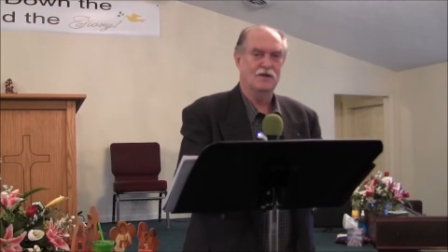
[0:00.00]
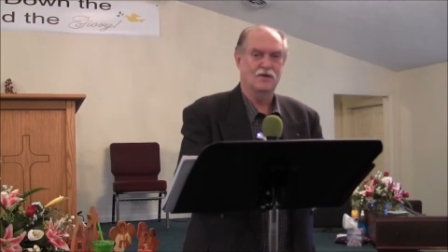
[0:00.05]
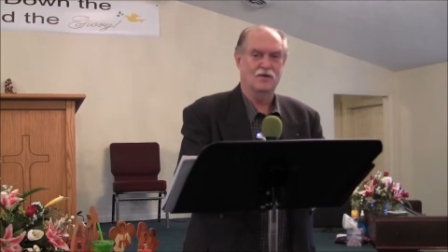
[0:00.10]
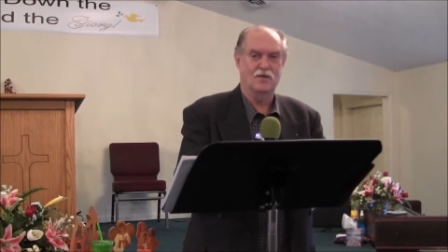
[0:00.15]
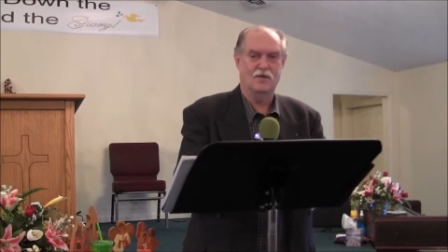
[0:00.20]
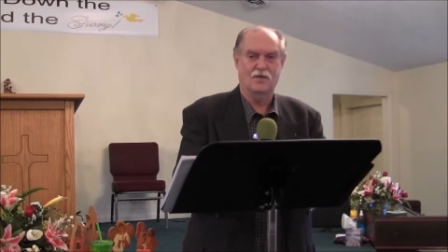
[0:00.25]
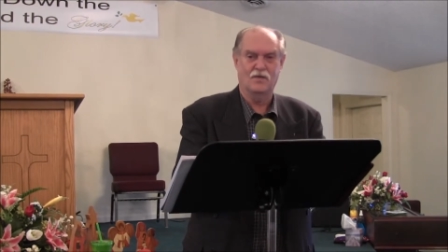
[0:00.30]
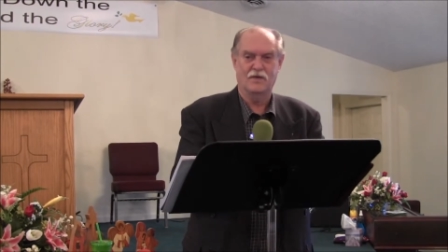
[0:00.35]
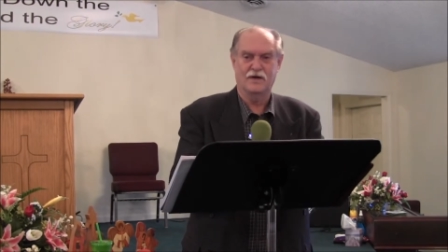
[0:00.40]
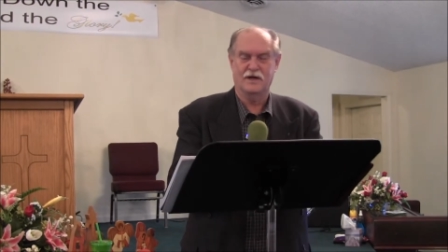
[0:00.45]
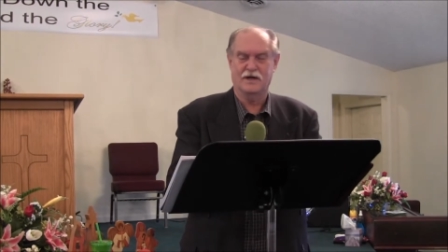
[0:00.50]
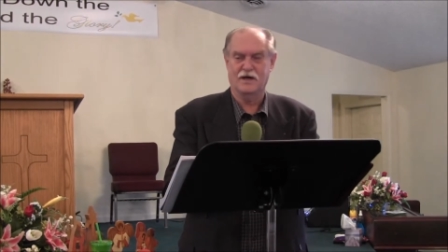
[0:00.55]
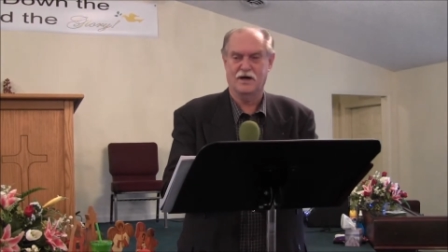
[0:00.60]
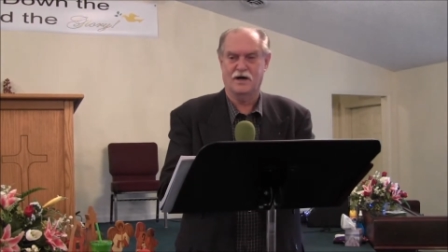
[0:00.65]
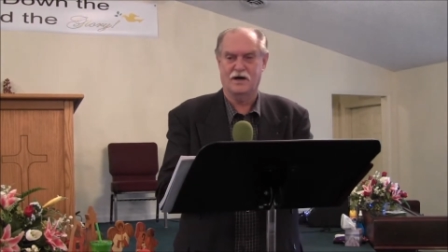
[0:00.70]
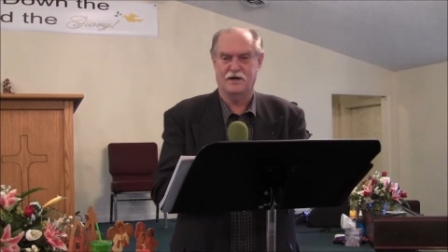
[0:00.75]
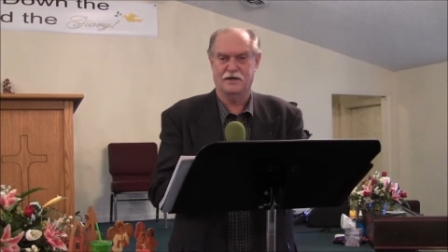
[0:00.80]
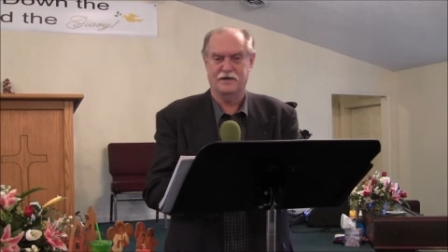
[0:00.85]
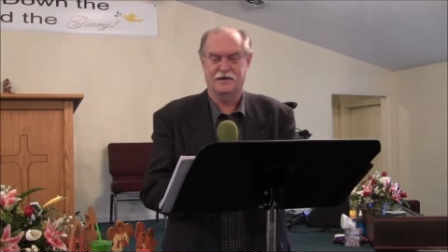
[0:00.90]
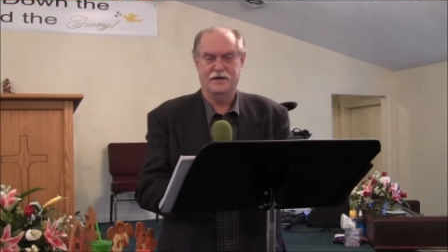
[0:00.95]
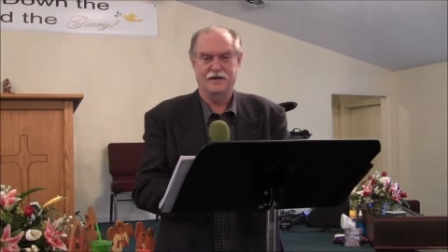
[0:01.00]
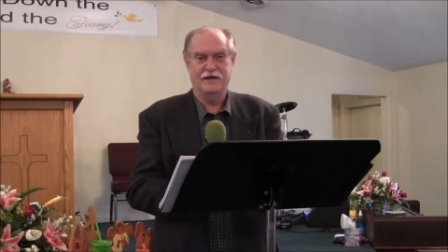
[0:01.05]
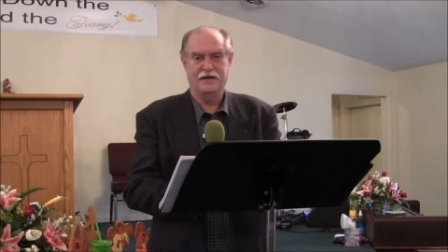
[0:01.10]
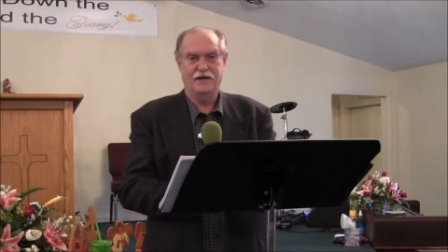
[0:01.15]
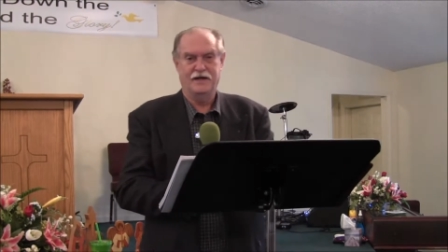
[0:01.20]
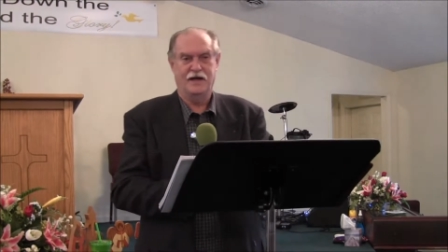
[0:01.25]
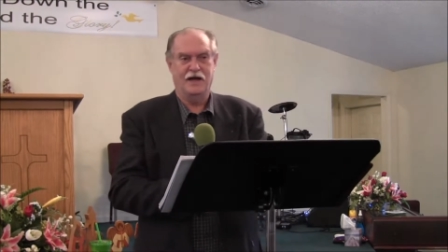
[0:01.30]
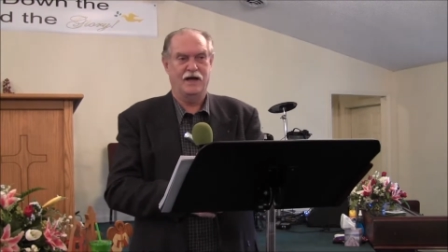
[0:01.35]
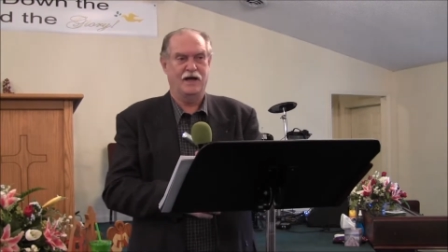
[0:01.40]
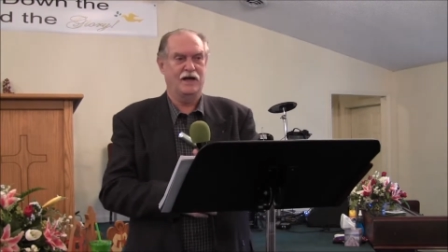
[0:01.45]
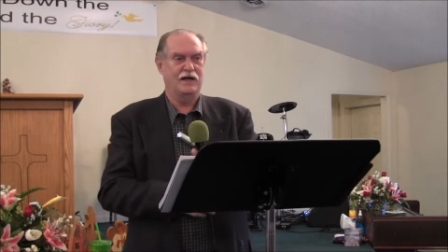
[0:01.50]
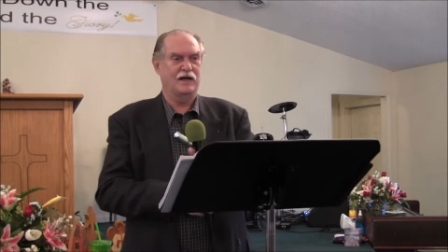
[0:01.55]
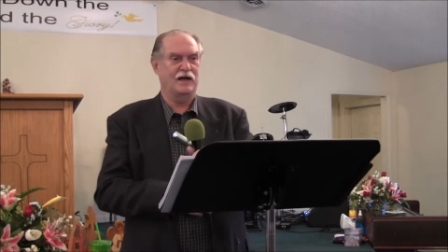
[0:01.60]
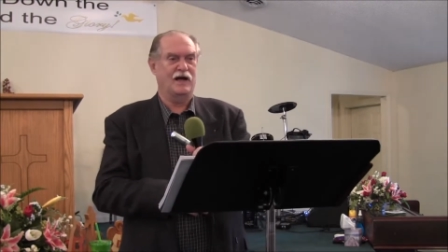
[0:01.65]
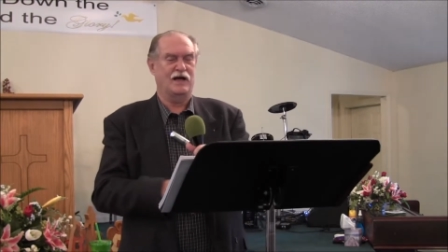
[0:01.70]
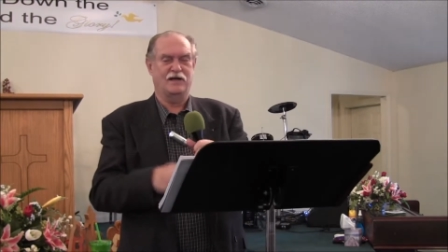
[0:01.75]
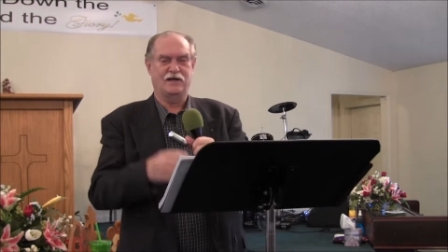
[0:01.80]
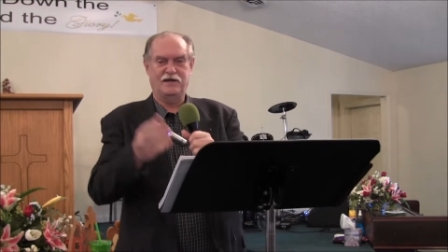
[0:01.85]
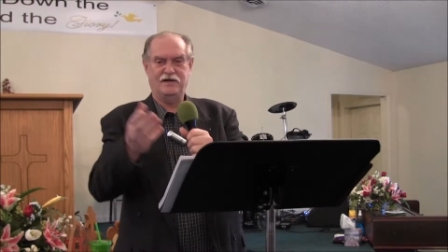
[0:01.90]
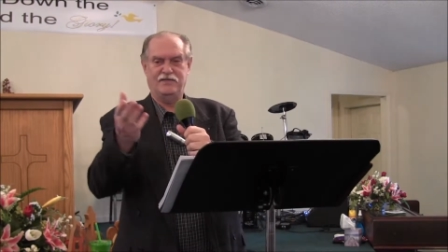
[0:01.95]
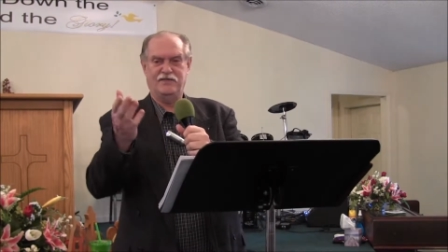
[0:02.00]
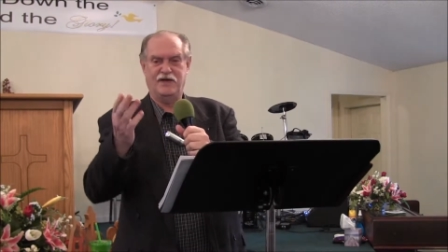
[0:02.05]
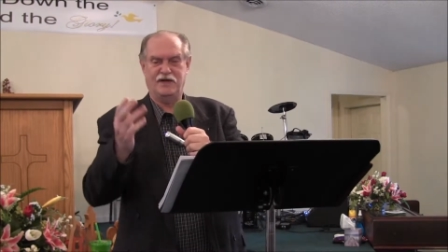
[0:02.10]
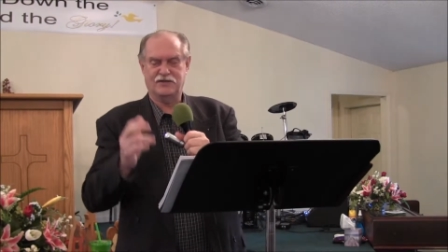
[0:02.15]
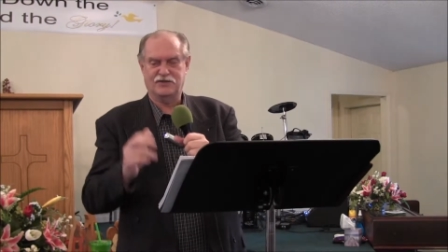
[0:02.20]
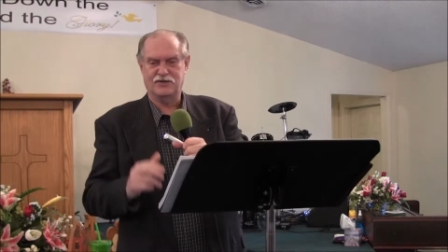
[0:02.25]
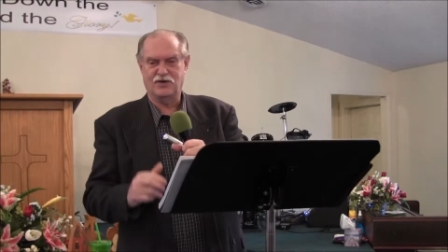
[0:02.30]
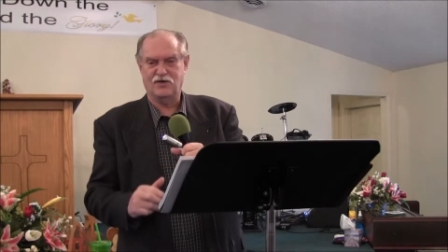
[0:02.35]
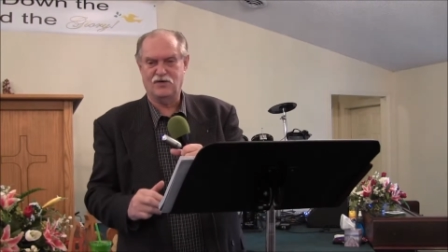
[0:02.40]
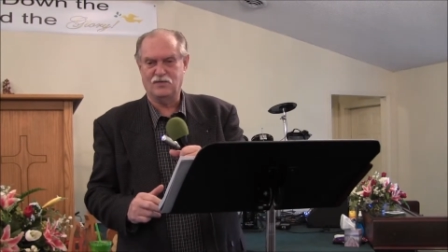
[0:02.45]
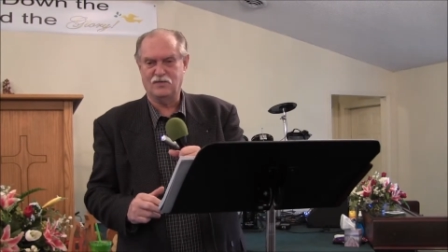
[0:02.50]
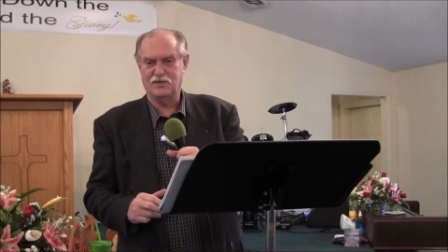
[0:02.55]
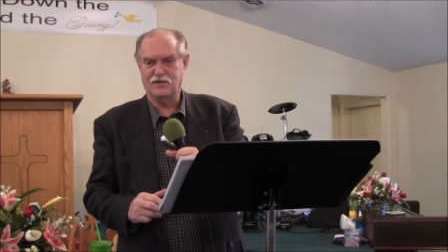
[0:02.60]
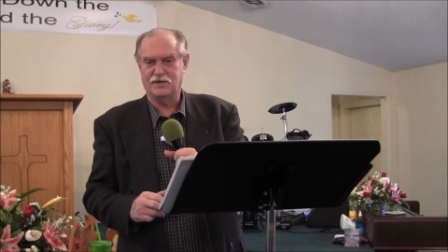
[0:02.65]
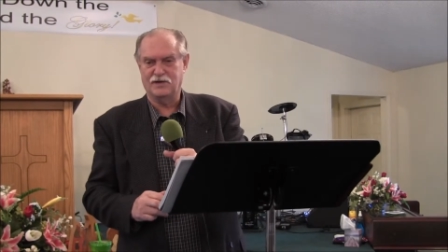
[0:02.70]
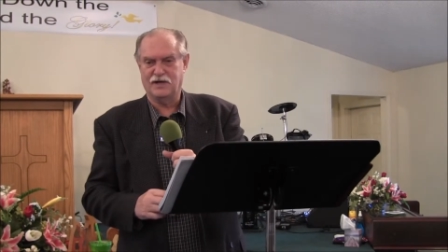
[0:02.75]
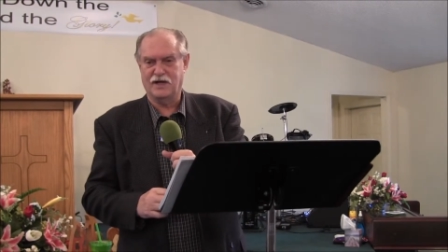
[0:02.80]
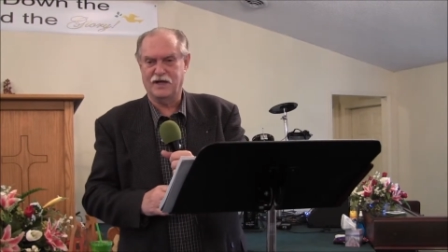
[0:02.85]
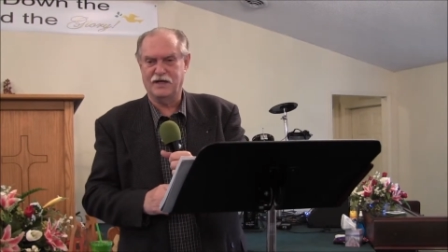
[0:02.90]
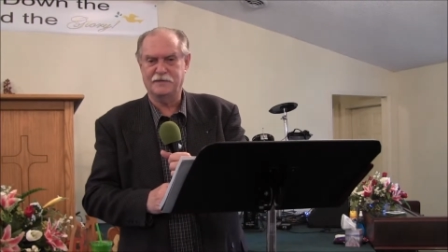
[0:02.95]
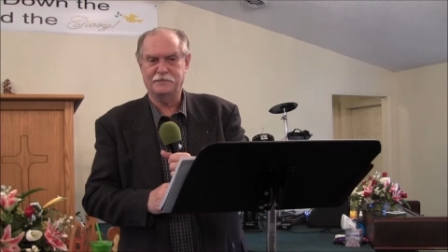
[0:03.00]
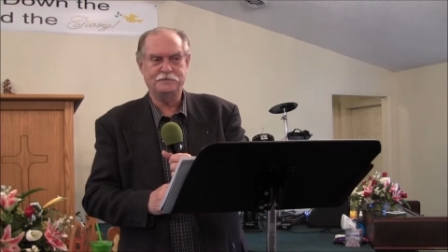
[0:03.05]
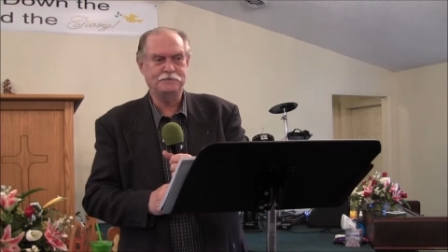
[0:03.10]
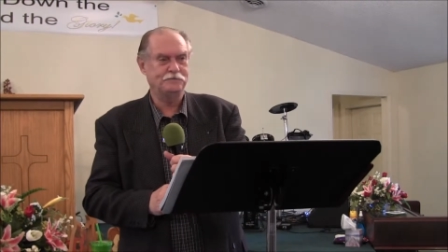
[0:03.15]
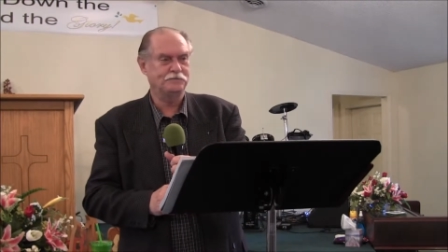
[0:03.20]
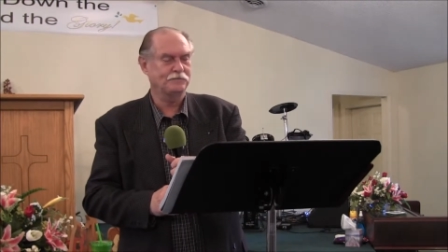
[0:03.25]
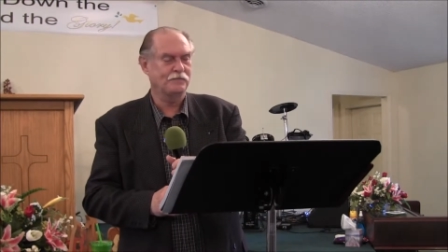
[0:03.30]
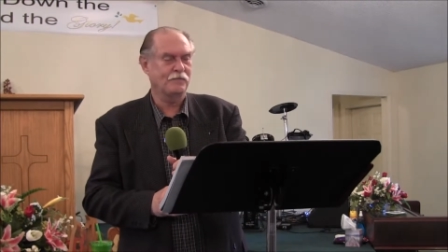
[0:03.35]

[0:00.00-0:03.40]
Glory to God. And I love that song, Brother Ken,